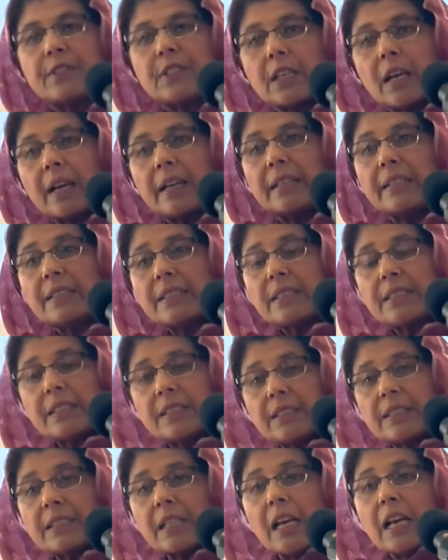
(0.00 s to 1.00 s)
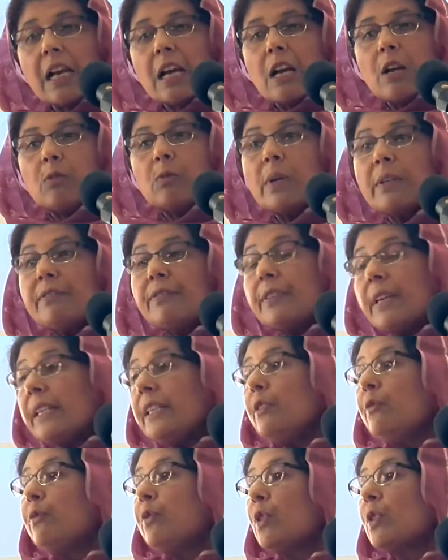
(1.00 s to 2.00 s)
sciences were
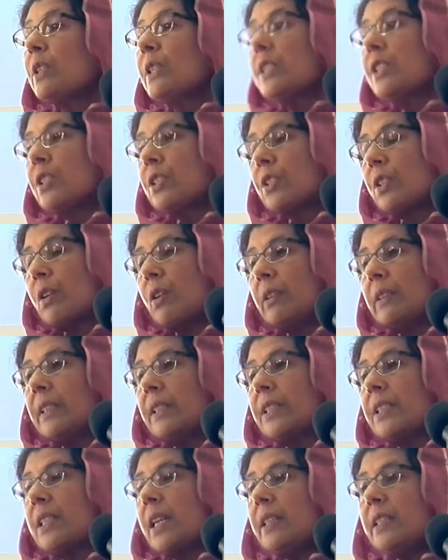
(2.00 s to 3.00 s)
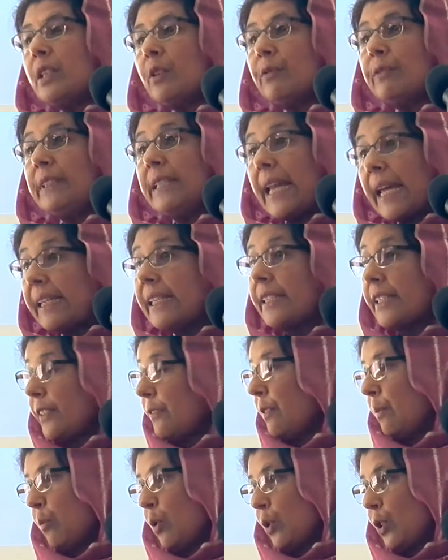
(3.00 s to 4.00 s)
very focused on the study of
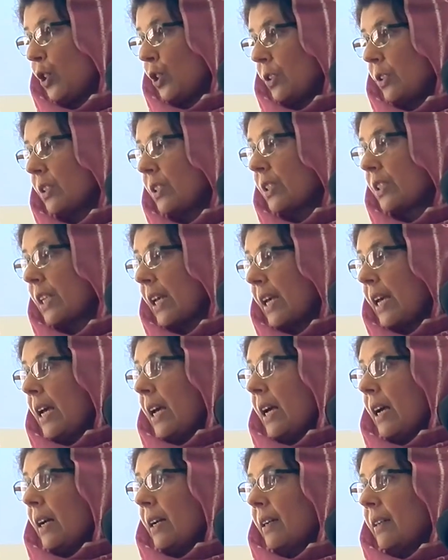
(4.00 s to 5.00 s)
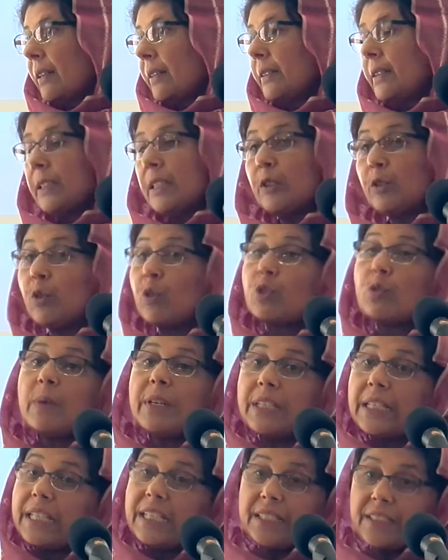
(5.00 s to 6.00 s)
negative emotions. Those
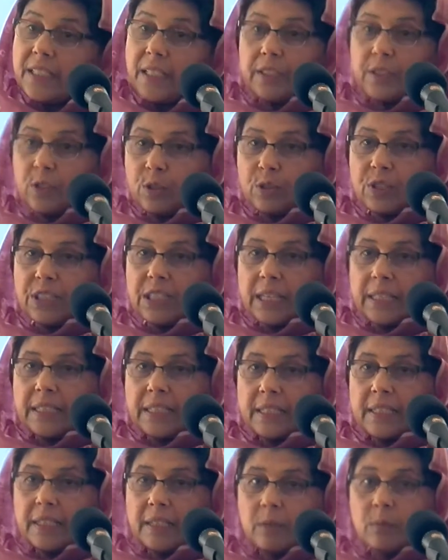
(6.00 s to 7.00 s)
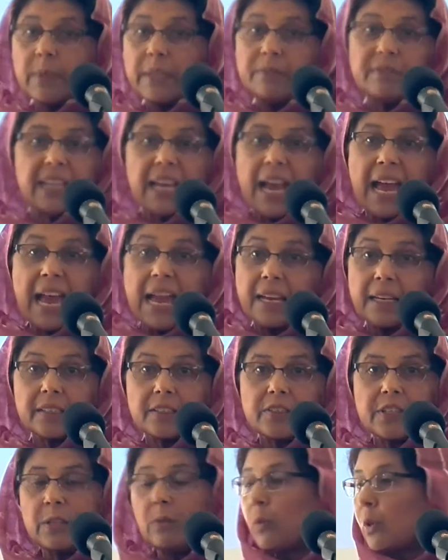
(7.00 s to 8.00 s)
were easier to study. When we are
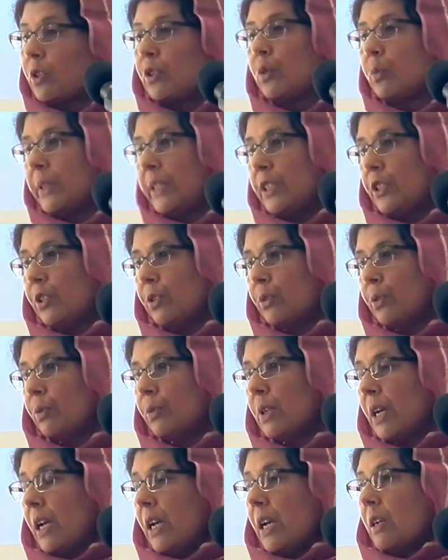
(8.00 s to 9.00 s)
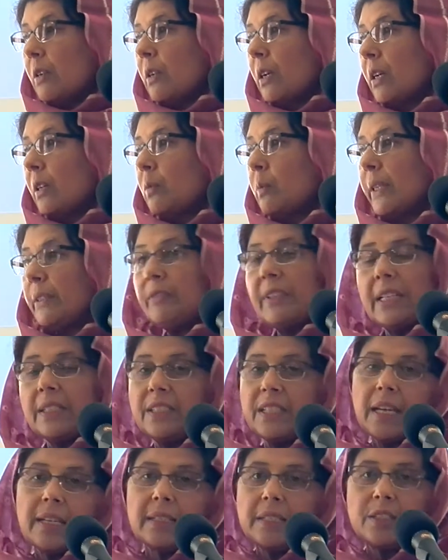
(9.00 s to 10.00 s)
angry, what do we do? When we are
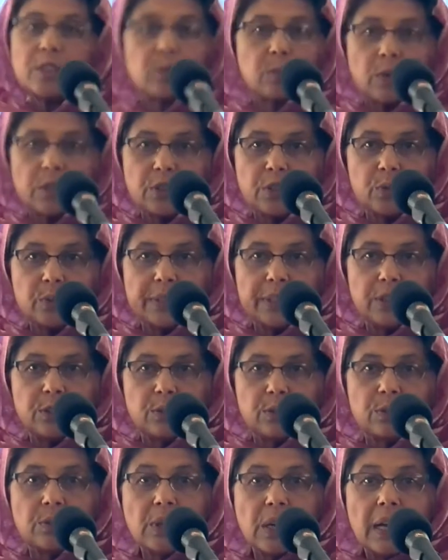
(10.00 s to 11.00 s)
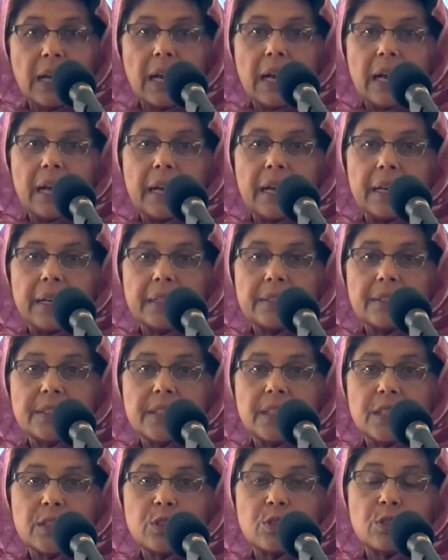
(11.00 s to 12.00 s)
jealous, what do we do? And
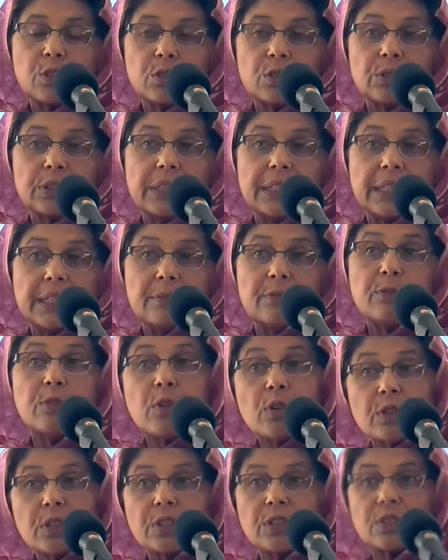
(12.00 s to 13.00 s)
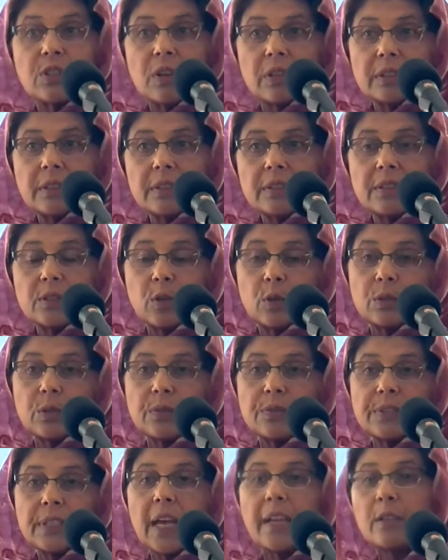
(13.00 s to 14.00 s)
so the focus on sort of
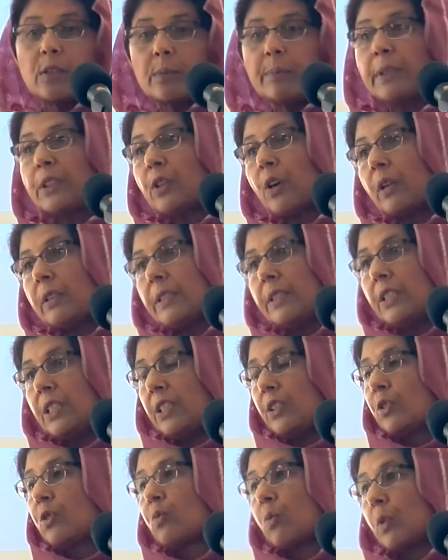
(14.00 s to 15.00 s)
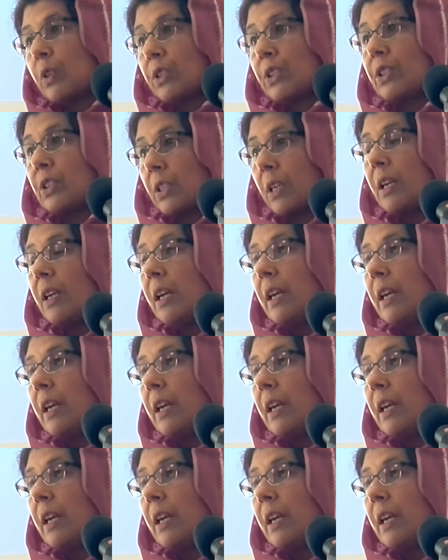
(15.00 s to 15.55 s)
psychopathologies was